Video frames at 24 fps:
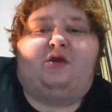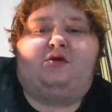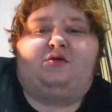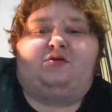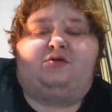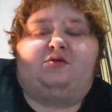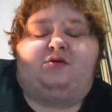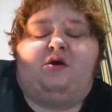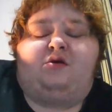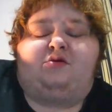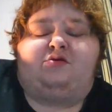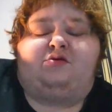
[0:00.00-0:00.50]

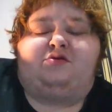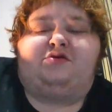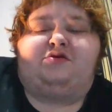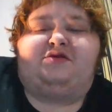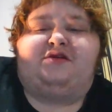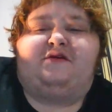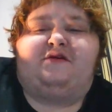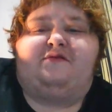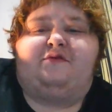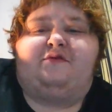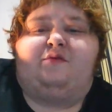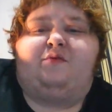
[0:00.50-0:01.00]
Doctors
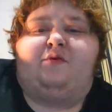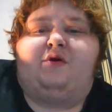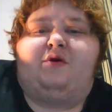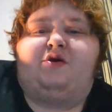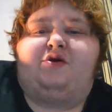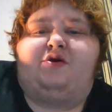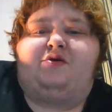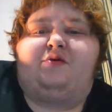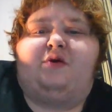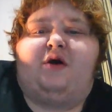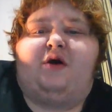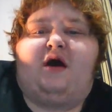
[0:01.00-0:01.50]
everywhere,
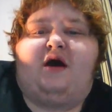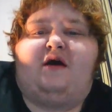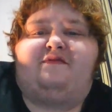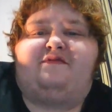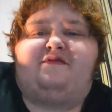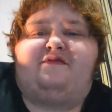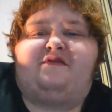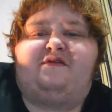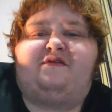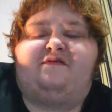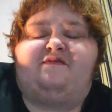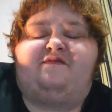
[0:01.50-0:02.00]
you have
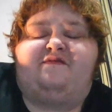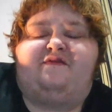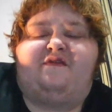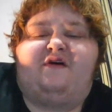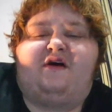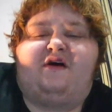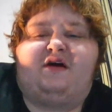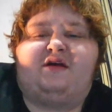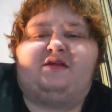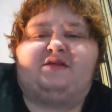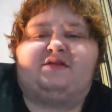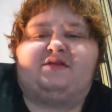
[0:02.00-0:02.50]
to
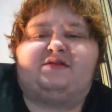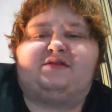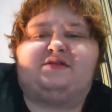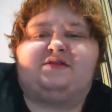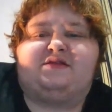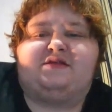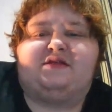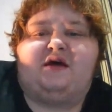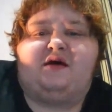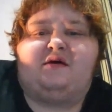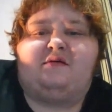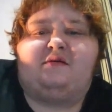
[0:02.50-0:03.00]
find
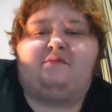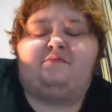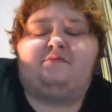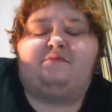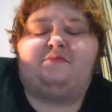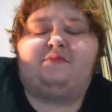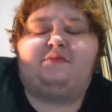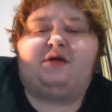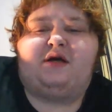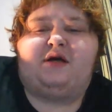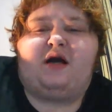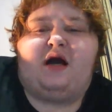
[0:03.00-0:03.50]

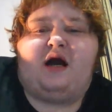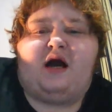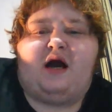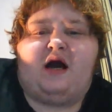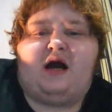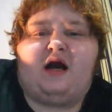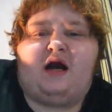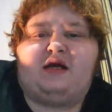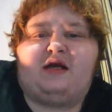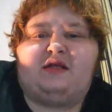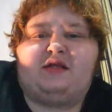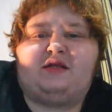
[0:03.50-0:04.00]
some
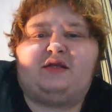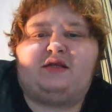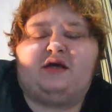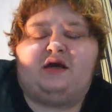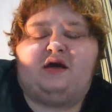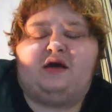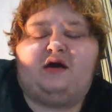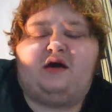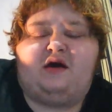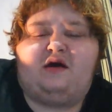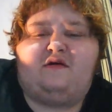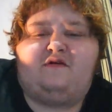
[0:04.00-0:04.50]
kind
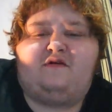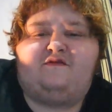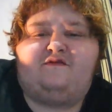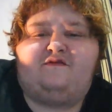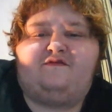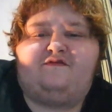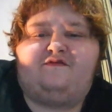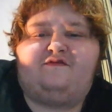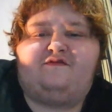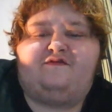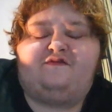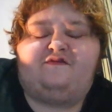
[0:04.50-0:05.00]
of